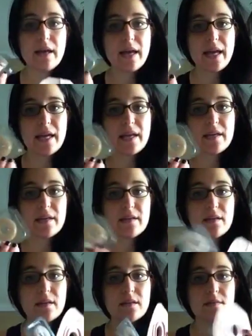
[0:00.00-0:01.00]
and
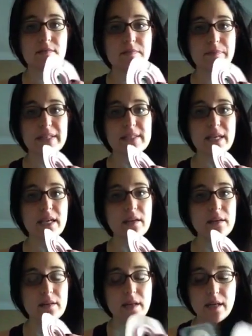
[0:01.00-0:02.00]
my skin,
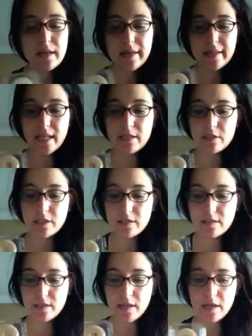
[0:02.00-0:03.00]
and that
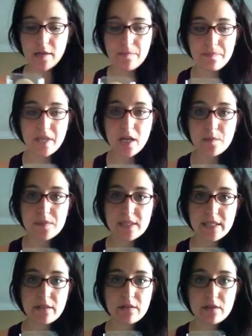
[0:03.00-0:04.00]
just helps
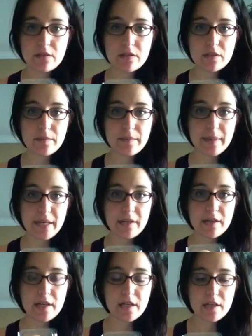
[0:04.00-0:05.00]
seal it a little bit
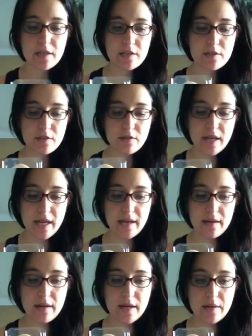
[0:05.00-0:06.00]
better so
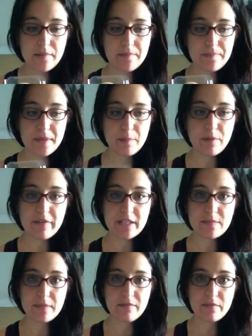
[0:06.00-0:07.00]
that it
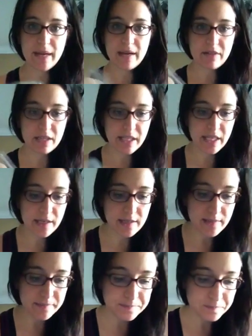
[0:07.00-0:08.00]
prevents me from having leaks.